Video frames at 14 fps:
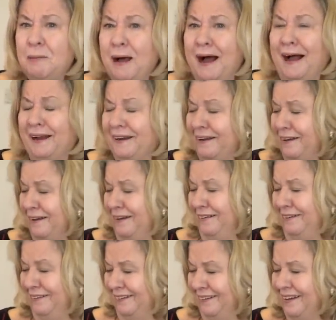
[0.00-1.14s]
might
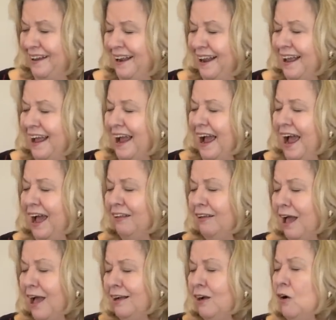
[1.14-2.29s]
I,
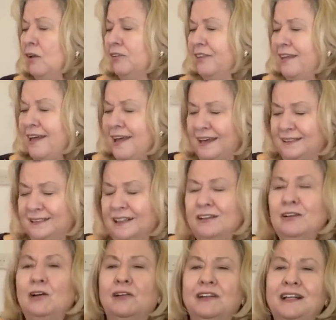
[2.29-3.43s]
I got this I
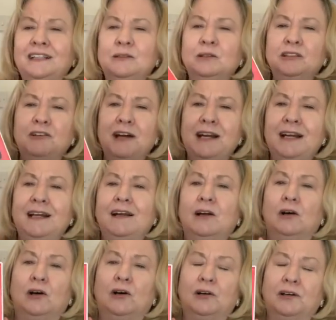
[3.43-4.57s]
thought this was really
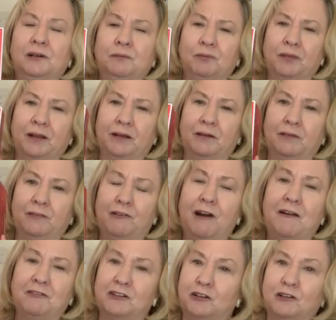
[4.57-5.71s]
good for
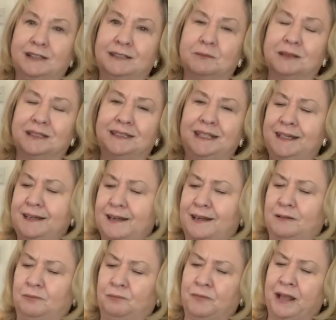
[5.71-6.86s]
after Christmas
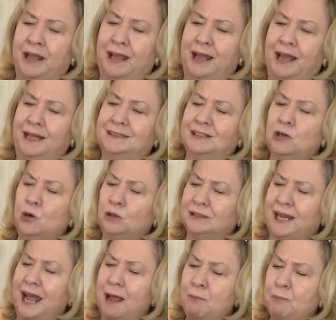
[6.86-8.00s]
dinner it's called a
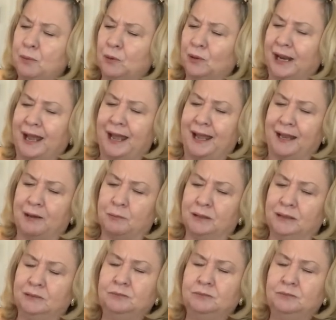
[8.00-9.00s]
headbutt game